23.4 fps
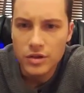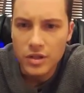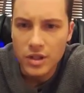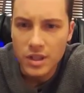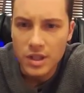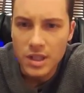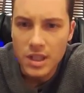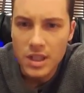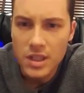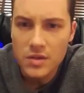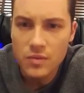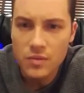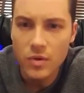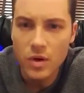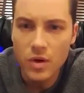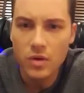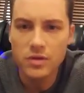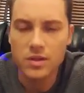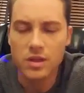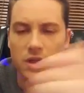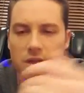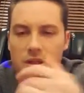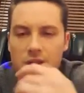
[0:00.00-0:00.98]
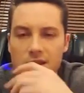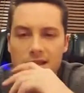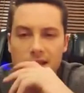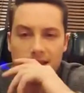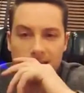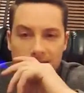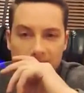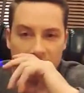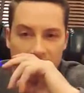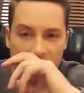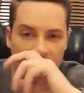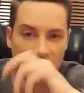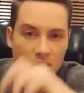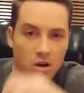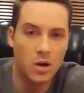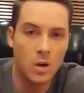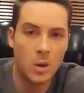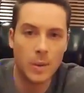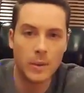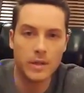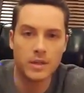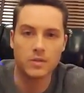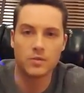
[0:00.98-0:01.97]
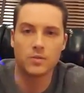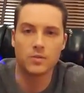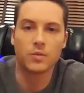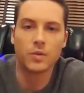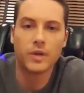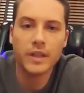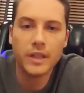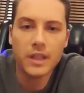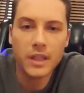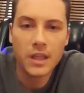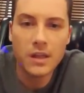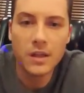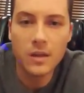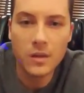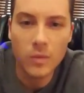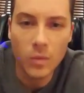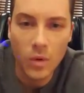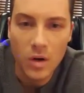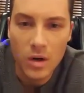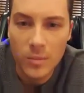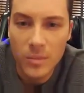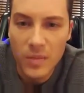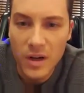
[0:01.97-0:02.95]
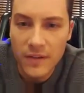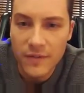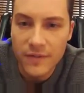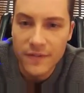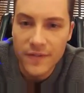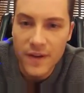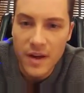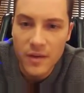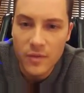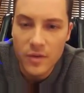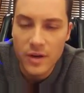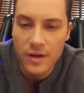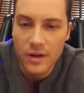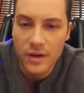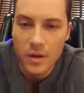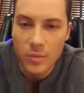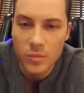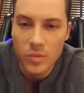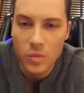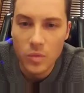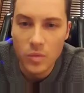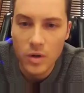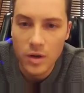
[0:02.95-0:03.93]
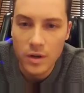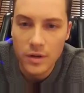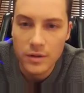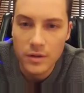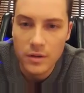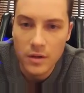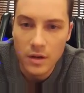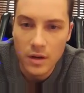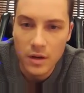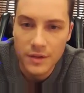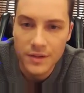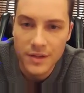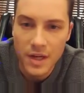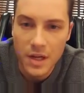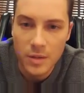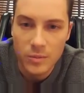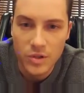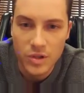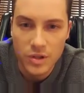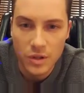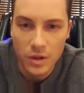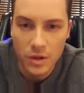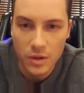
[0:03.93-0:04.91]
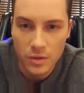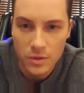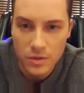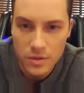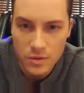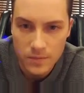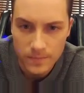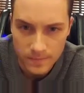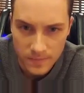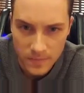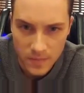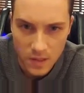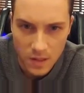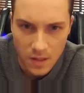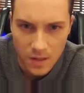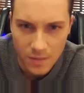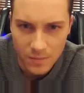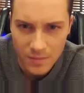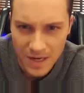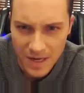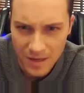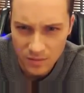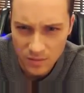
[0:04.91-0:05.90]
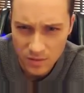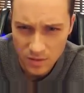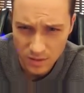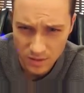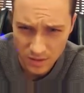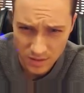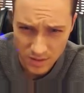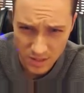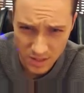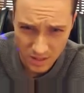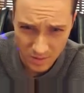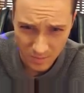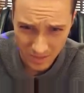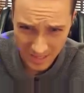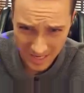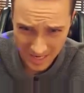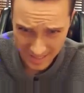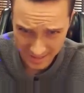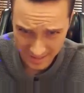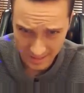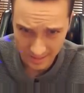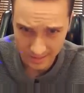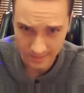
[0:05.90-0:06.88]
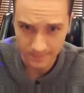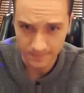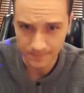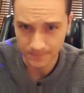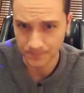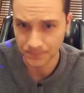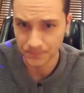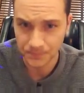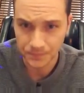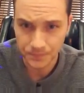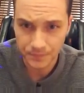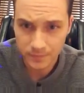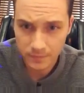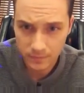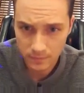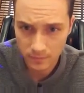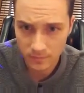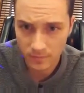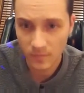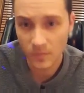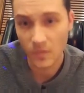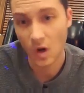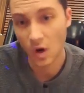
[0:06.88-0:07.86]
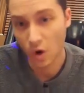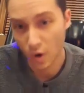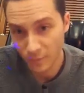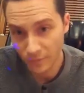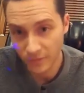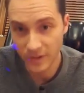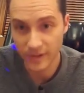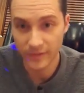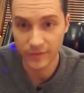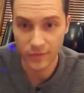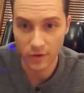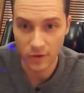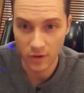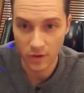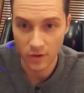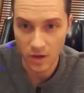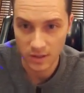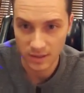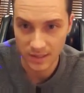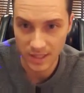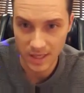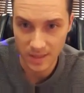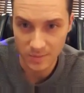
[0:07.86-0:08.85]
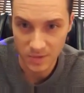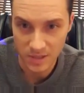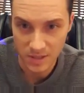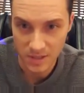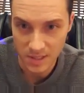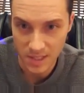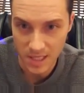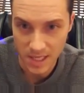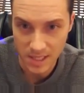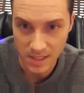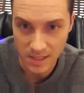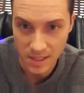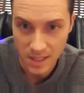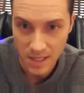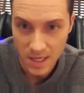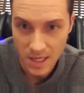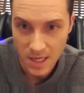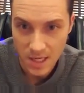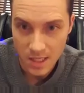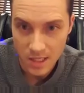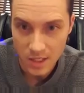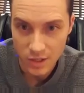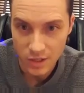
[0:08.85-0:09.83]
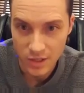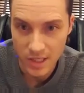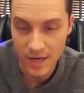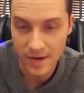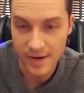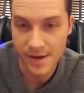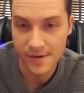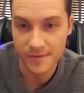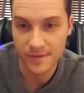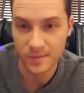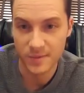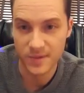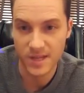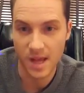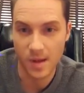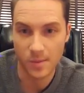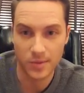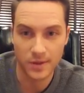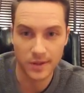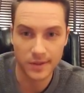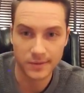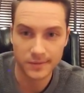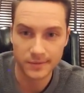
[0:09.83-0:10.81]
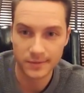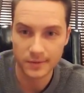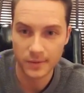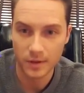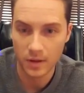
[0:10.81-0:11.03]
Janice Rosa says the show is really one of my favorite #1 all-time shows. How long do you see them lasting? Hopefully for a long time, she says. Shout out from Tampa.